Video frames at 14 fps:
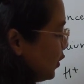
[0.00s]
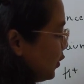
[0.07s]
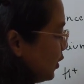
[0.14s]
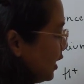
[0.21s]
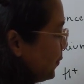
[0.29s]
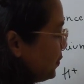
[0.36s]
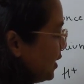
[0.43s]

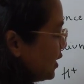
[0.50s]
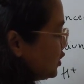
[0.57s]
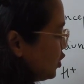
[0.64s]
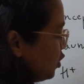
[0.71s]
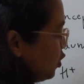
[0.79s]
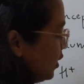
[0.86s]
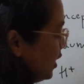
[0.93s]
Okay,
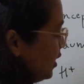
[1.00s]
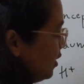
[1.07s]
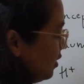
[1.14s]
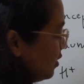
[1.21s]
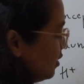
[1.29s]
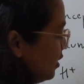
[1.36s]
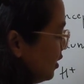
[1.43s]
so over
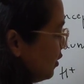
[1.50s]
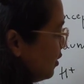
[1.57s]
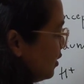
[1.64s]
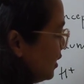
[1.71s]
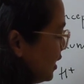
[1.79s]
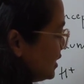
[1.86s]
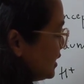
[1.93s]
here,
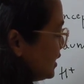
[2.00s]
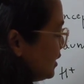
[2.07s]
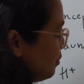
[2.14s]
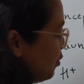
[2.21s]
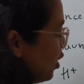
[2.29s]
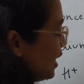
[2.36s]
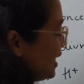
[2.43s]
there is an
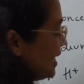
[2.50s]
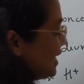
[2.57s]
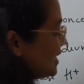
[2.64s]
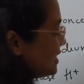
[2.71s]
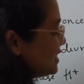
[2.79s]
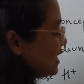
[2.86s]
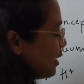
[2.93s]
important
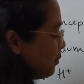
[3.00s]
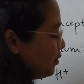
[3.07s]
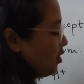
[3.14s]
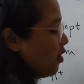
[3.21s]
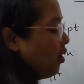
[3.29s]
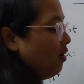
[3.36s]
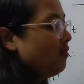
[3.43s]

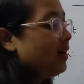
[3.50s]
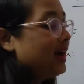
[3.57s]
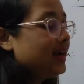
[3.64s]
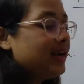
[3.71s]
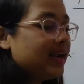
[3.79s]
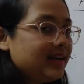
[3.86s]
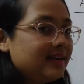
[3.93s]
concept of
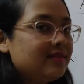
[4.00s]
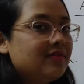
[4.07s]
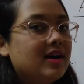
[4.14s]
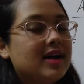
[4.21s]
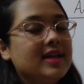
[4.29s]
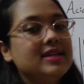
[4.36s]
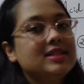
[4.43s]

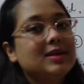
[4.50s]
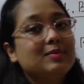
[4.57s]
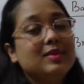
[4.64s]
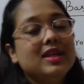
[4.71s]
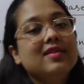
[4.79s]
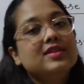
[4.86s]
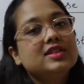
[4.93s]
identifying
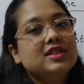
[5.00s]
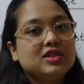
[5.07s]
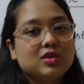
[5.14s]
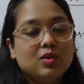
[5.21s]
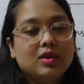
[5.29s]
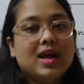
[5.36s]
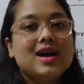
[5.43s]
something which is
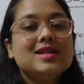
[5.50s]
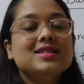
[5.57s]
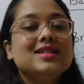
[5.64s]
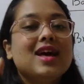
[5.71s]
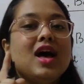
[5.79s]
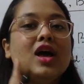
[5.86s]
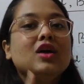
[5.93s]
known as